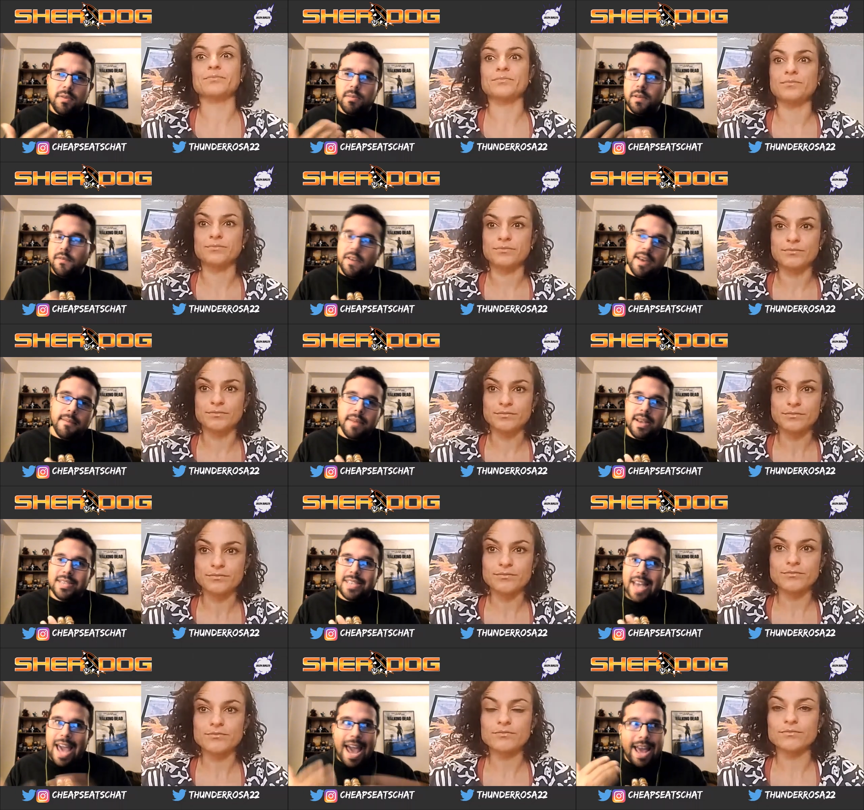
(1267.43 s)
Speaker 1: from the fan
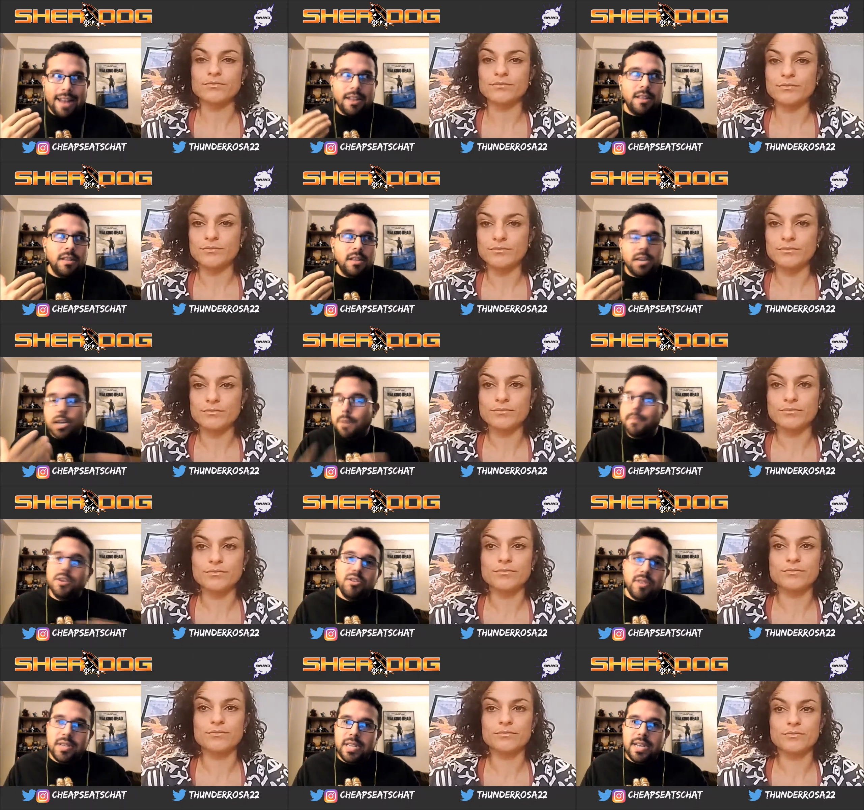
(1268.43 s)
base and the
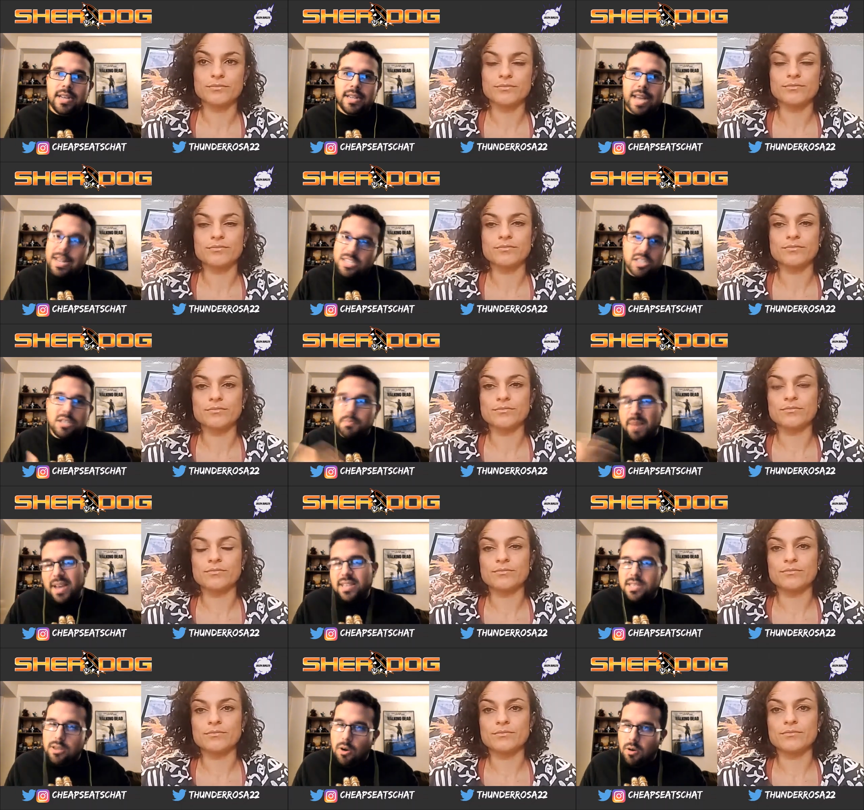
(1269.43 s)
community, and that just
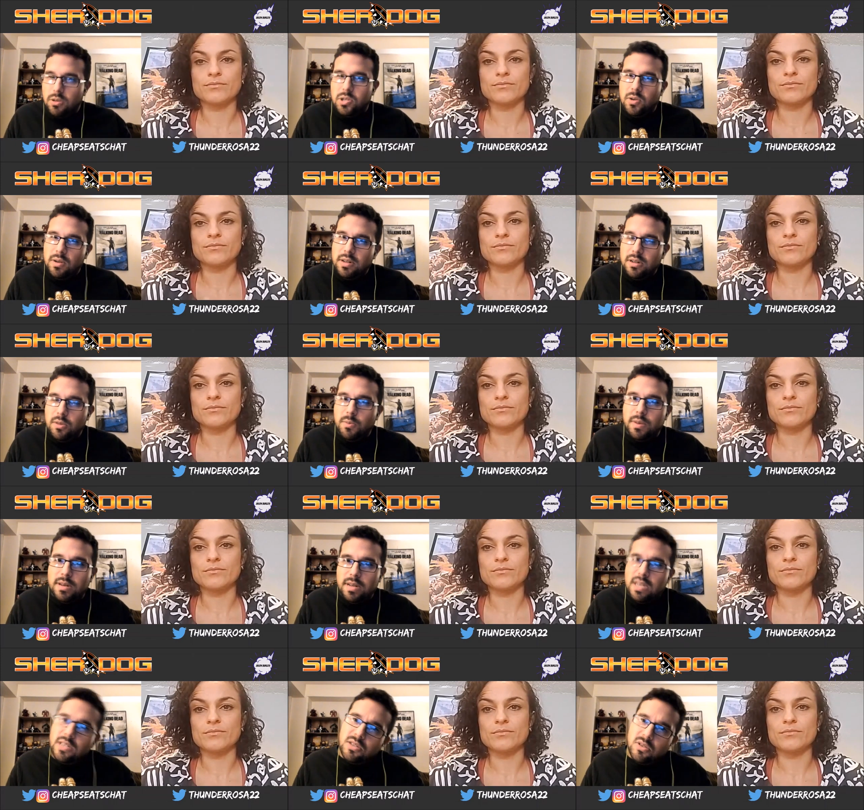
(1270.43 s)
makes it also a little
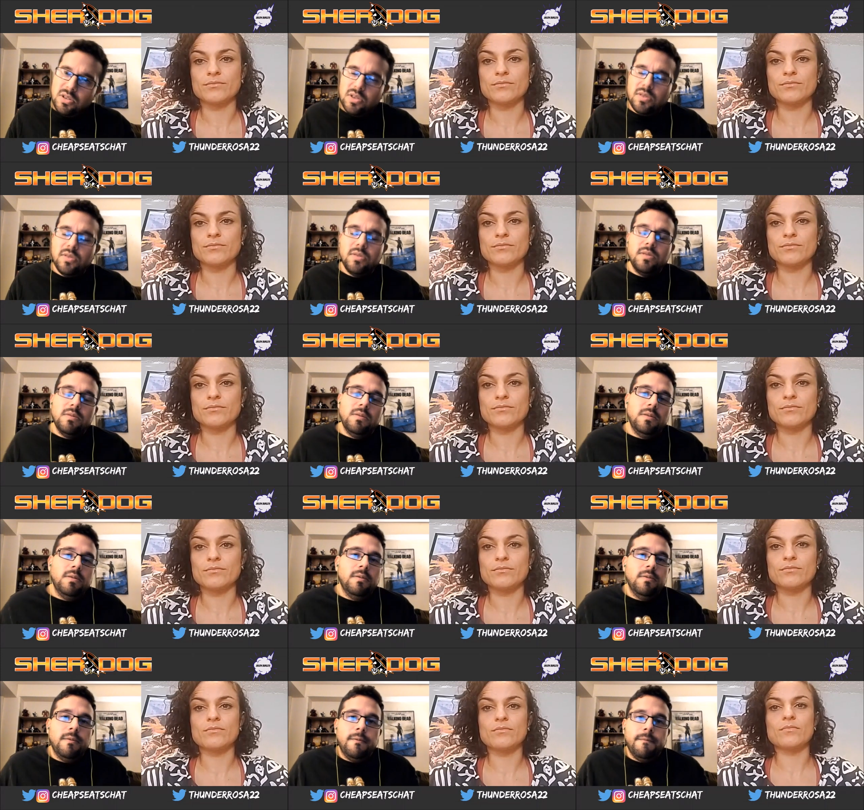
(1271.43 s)
bit easier, too.
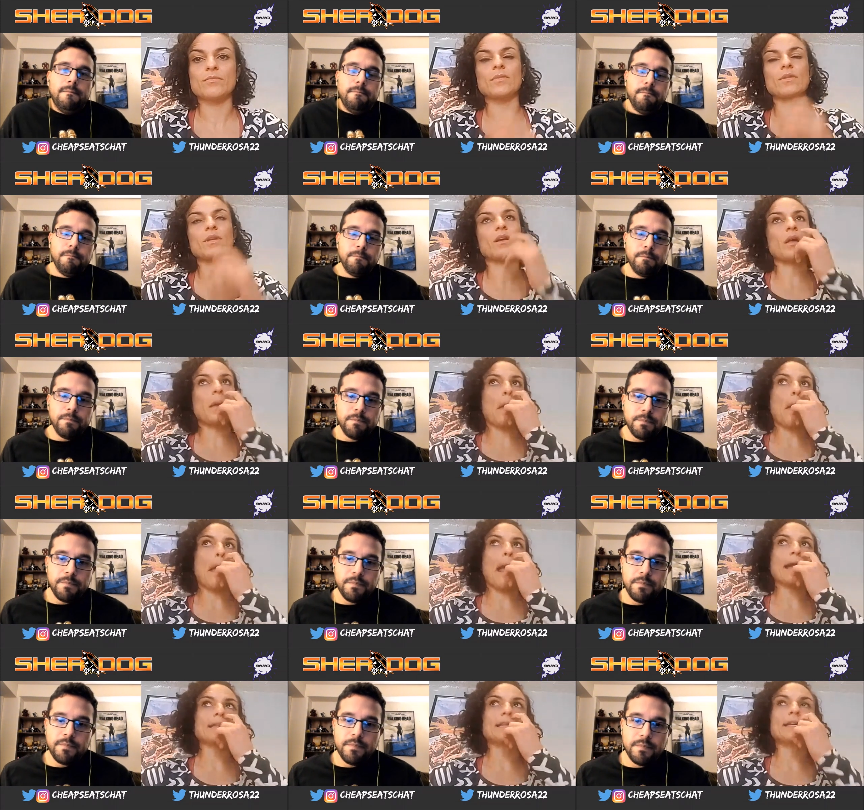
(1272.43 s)
Speaker 2: I
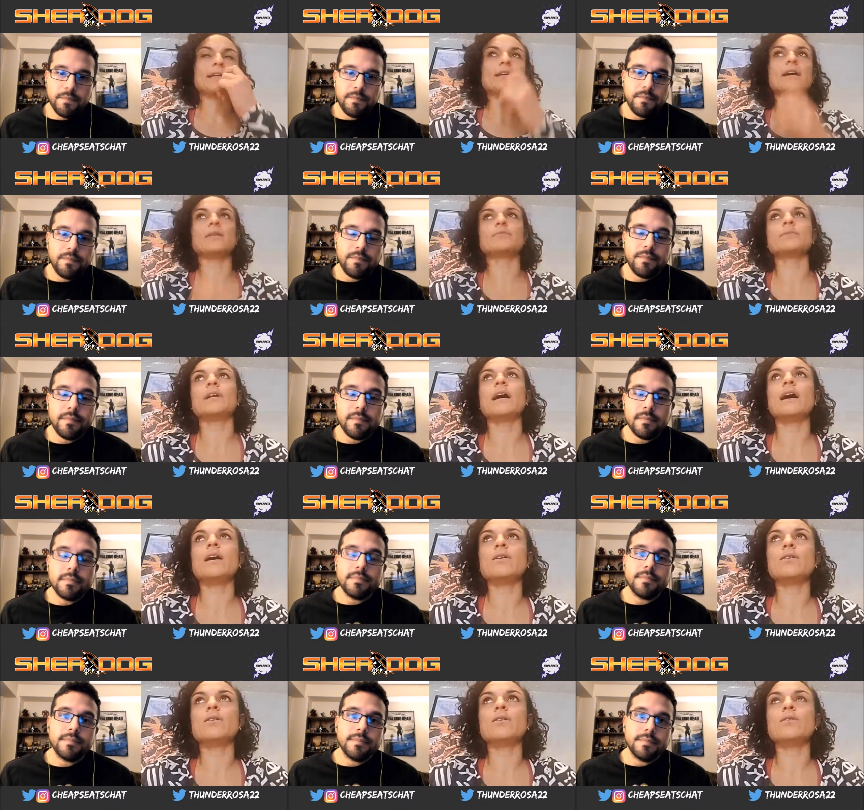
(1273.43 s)
think I'm
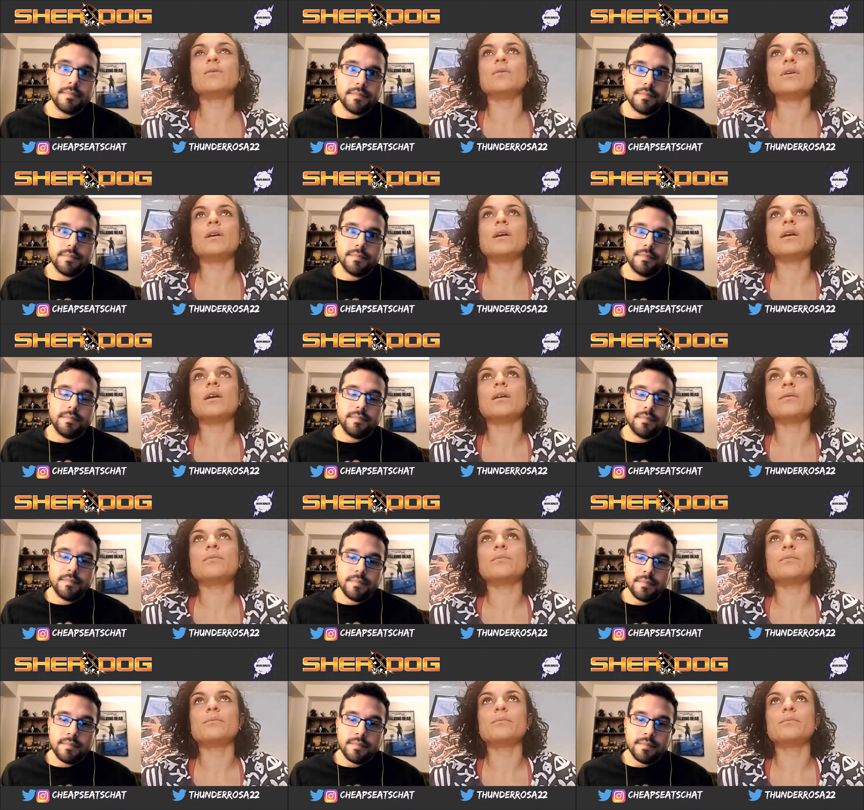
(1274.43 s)
now
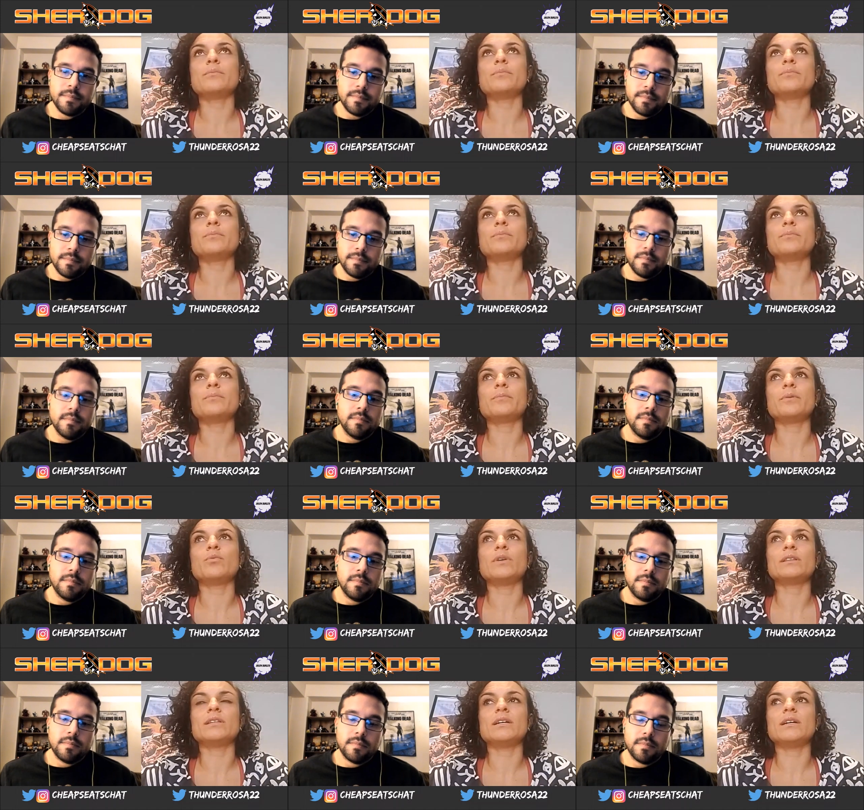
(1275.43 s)
um,
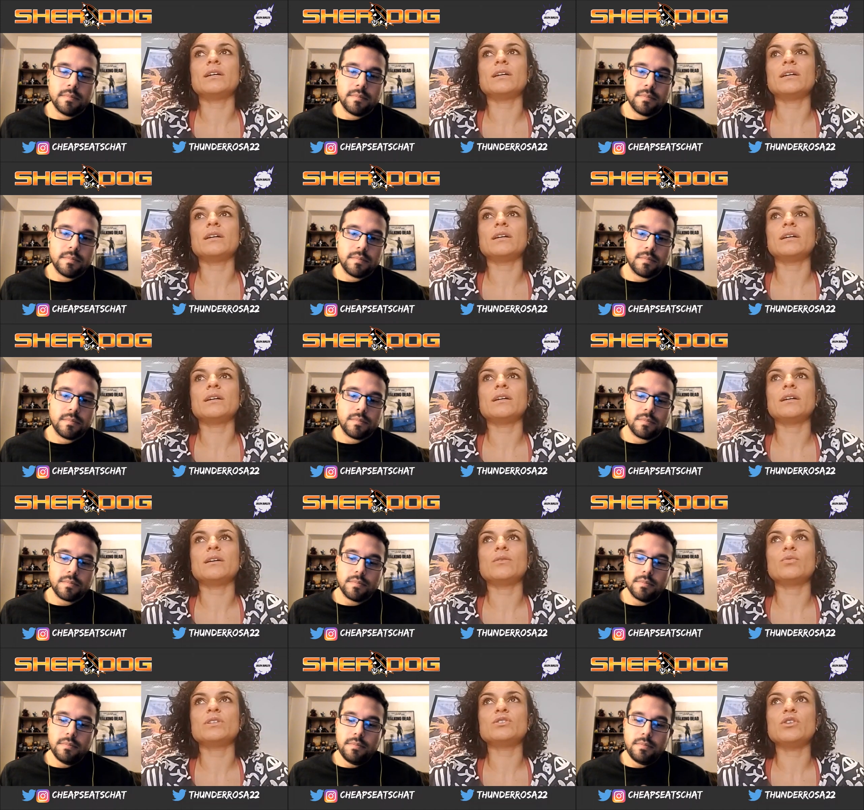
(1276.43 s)
with the
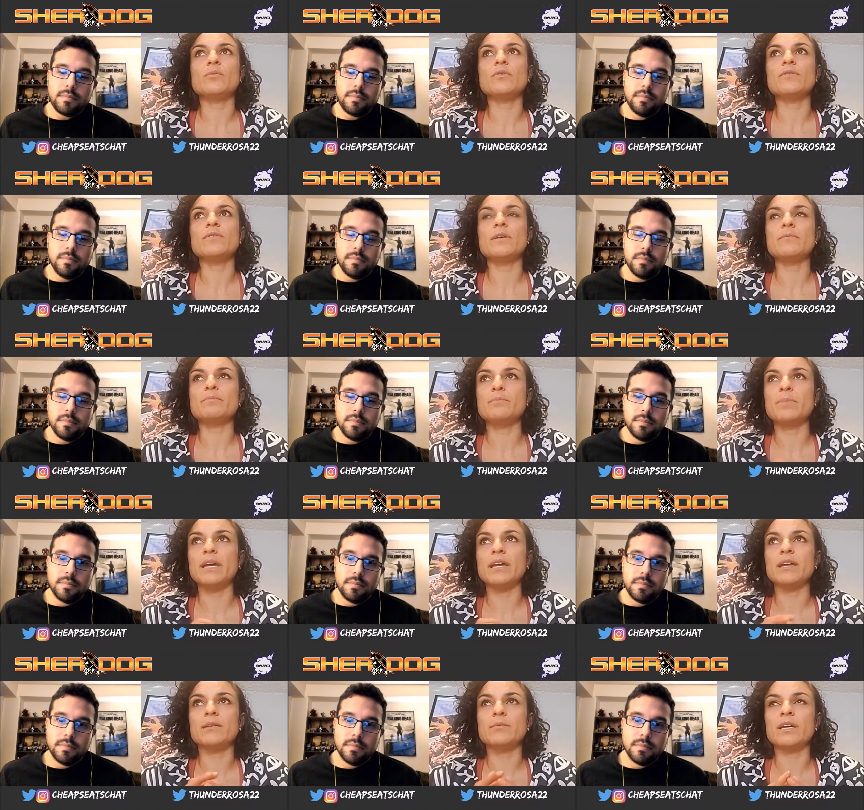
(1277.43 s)
with some of the
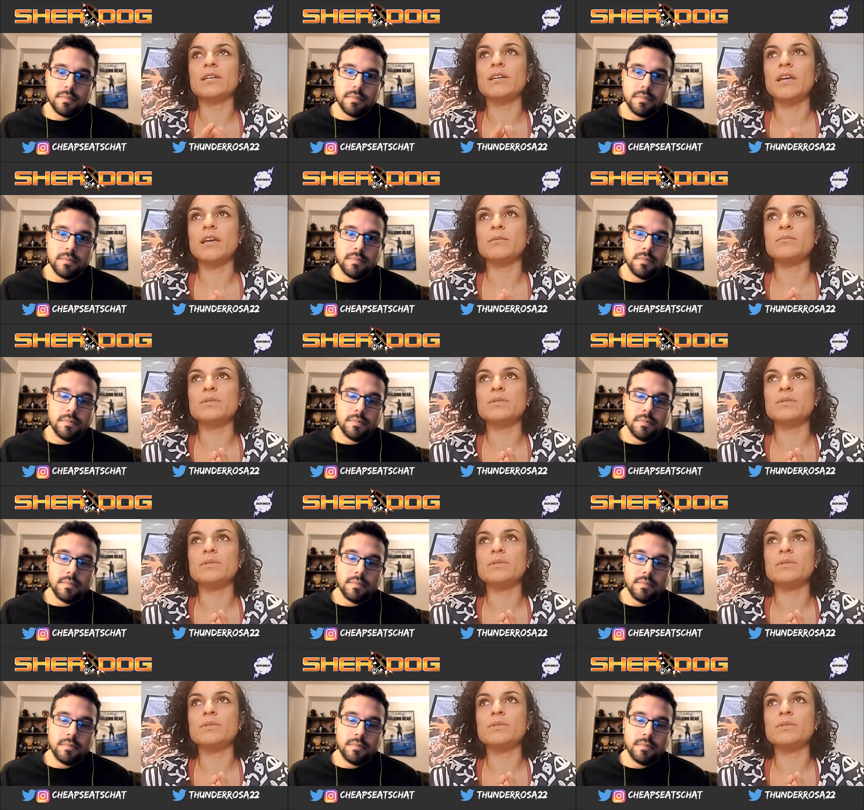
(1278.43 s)
big big names